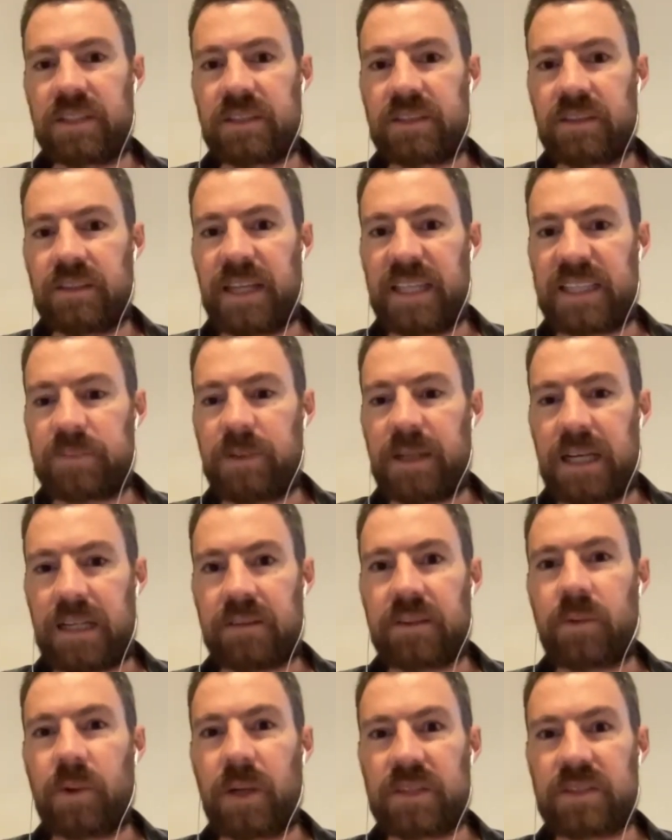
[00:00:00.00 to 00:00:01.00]
you to the next part of
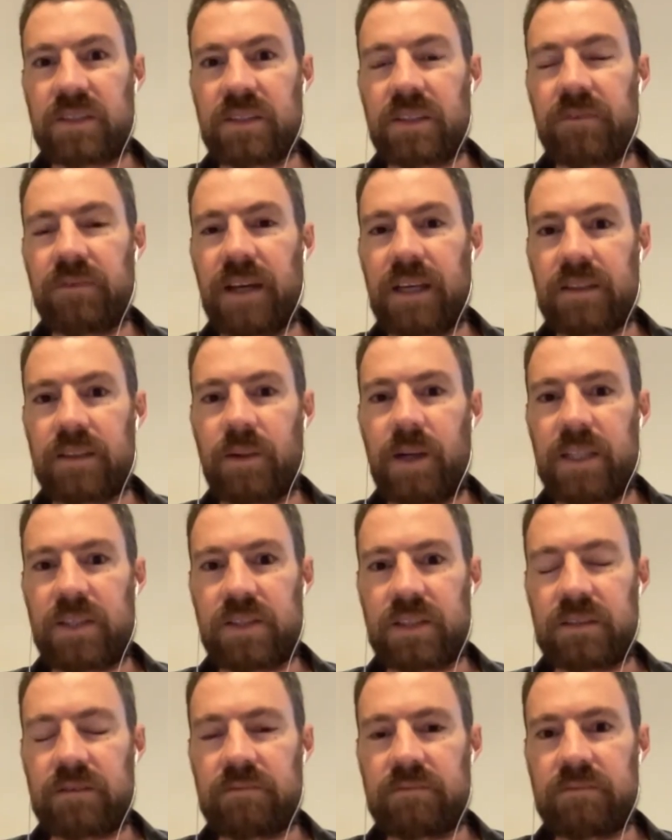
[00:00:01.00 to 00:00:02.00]
the question, the
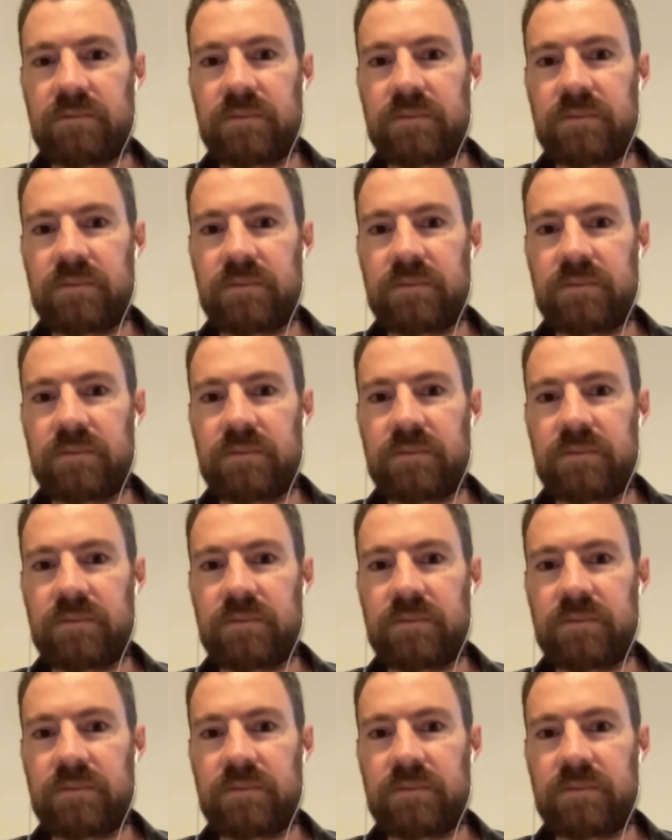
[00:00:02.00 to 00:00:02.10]
valuation.